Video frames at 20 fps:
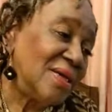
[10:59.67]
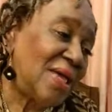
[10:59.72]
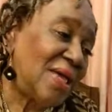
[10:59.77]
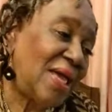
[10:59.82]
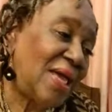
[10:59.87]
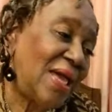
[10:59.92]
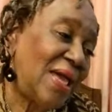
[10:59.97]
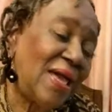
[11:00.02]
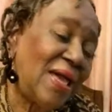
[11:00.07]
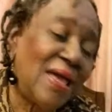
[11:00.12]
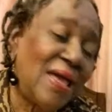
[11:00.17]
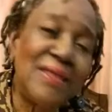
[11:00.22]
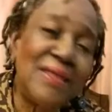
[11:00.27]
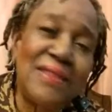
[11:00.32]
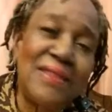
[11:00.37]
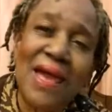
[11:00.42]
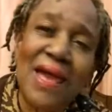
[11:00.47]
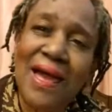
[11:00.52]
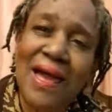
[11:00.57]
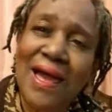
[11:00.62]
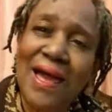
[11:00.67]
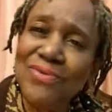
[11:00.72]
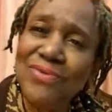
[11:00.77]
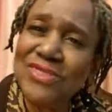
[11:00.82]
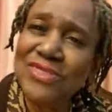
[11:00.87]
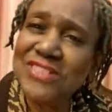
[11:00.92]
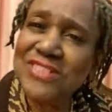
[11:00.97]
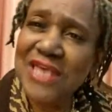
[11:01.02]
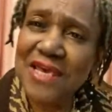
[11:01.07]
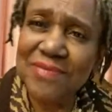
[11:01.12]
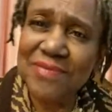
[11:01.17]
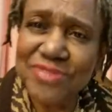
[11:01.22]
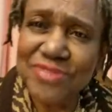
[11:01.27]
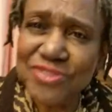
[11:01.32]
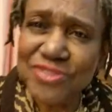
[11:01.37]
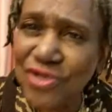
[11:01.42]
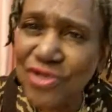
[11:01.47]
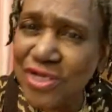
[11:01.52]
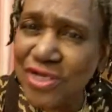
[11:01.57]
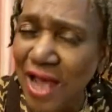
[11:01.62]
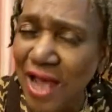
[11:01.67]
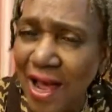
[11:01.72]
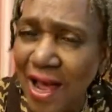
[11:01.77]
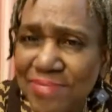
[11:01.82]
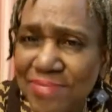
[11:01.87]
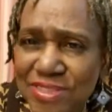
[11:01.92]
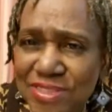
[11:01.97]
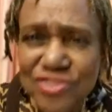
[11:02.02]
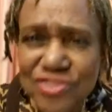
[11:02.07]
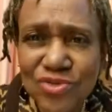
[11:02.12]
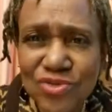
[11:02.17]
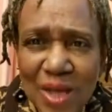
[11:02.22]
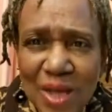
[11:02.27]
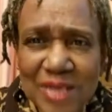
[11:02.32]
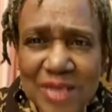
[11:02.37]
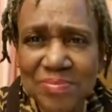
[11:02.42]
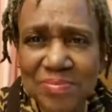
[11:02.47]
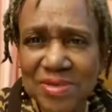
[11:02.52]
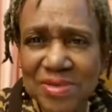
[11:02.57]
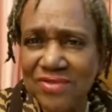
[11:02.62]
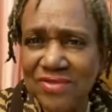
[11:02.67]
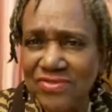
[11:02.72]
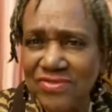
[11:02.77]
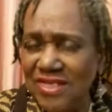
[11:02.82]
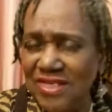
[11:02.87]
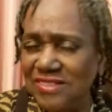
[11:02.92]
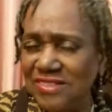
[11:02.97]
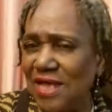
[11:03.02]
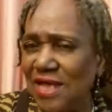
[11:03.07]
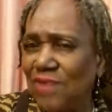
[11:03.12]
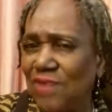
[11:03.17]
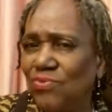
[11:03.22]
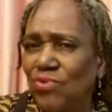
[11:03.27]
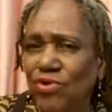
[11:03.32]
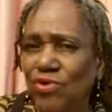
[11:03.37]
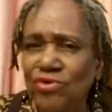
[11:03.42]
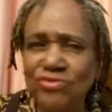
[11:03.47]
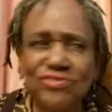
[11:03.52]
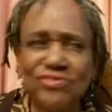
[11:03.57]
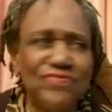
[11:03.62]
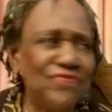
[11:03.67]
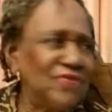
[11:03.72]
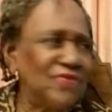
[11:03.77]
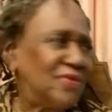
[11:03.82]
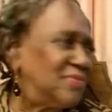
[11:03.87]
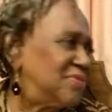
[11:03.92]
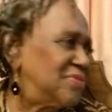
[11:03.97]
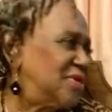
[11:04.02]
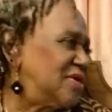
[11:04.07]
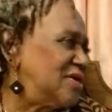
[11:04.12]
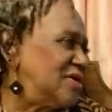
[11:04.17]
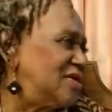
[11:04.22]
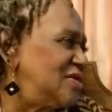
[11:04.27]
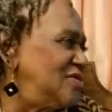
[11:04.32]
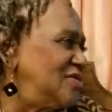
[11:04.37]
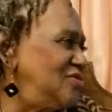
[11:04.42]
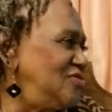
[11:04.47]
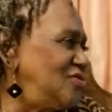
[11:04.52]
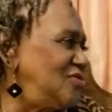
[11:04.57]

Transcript: And I was able to accomplish quite a bit of things. I worked from, I